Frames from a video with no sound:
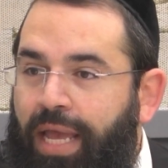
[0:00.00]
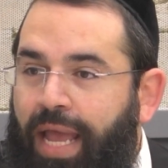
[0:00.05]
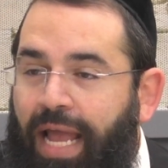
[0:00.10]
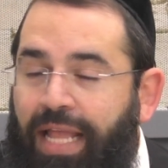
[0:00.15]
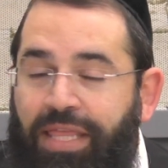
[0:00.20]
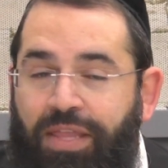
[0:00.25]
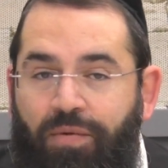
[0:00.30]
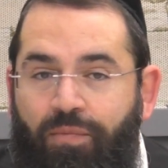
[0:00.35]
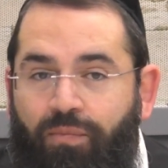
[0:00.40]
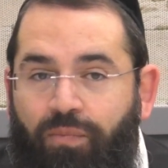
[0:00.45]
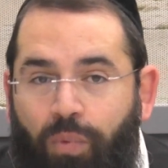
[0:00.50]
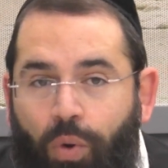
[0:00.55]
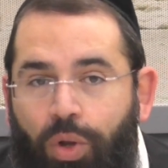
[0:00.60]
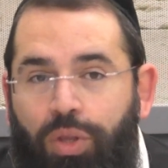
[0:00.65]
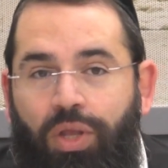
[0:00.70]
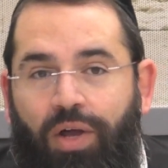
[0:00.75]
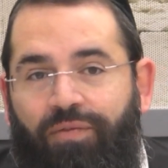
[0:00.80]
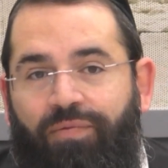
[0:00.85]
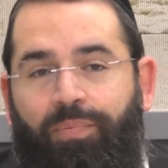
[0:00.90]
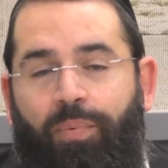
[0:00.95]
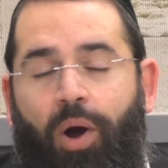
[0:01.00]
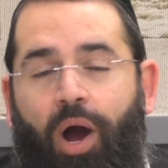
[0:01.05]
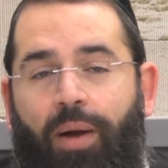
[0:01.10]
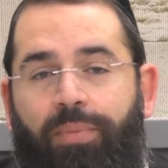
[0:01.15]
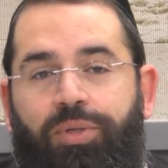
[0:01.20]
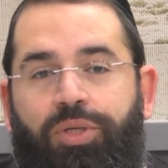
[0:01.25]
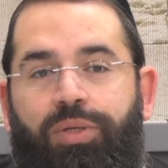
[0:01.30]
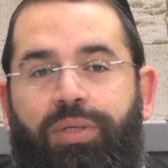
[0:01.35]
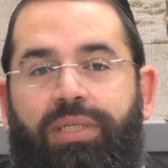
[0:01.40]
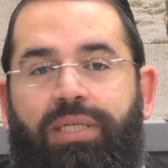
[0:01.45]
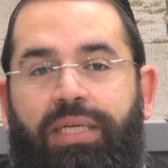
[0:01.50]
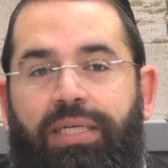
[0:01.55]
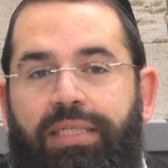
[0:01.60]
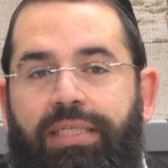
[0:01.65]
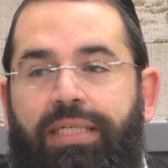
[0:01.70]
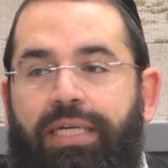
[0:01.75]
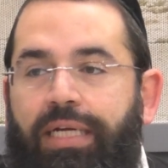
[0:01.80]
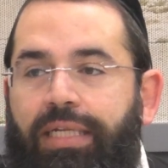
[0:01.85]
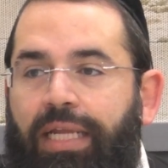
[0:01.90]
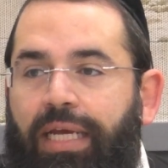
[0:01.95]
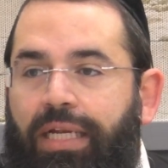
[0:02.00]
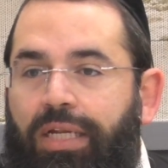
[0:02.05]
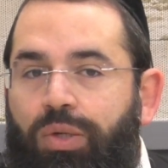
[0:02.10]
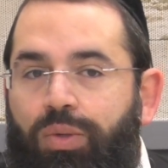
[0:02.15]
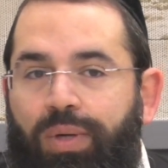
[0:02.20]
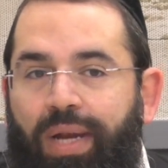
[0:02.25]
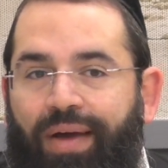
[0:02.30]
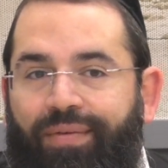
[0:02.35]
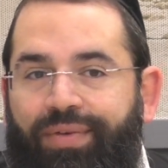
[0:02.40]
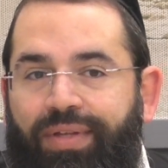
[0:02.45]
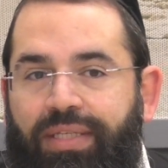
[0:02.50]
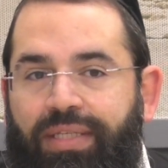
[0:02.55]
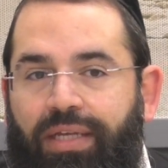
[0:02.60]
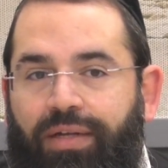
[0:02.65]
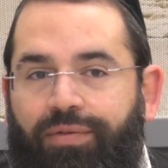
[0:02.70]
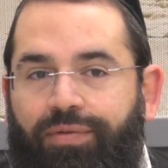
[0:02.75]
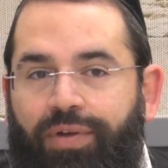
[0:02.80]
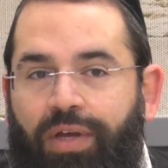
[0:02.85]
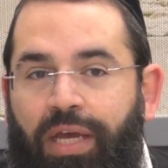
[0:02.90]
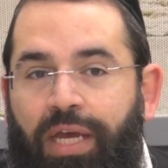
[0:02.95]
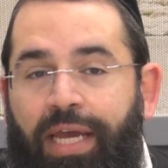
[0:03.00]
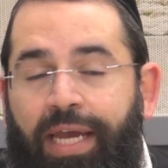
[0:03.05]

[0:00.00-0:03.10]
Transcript: and the wood of palm tree is considered like lulav itself.